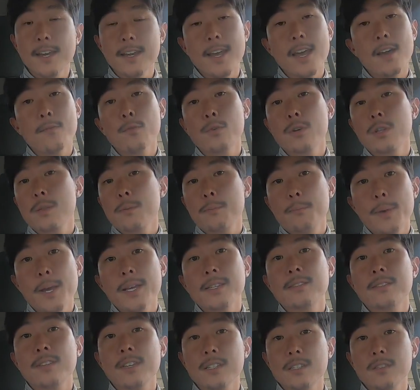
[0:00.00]
and have one of the
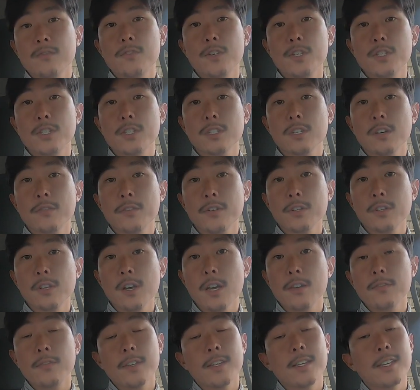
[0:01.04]
best days of fishing of your
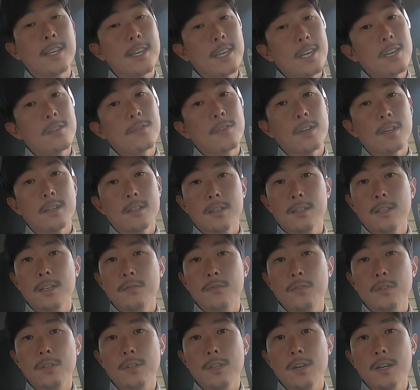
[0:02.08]
life, and even
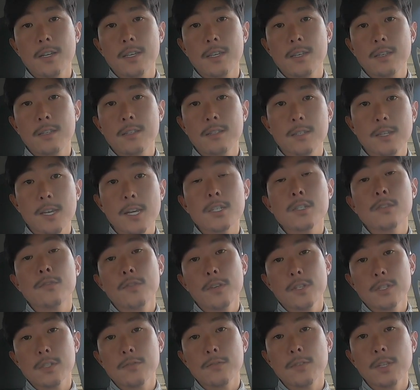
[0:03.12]
if you're lucky, catch a
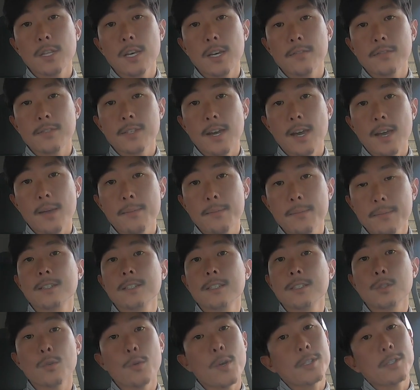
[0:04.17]
fish of a lifetime.
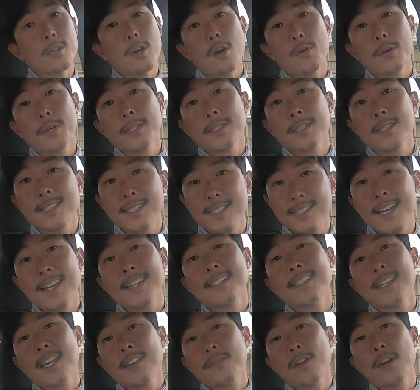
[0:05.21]
So as always, stay
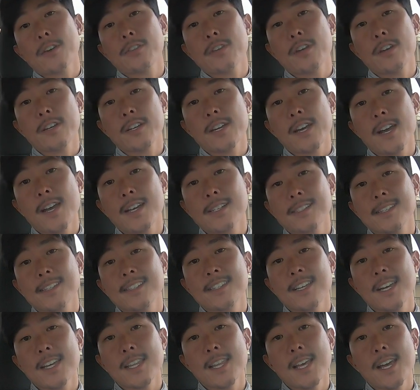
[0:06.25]
safe out there, guys,
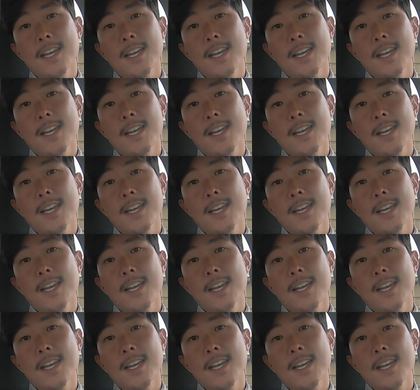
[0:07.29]
and tight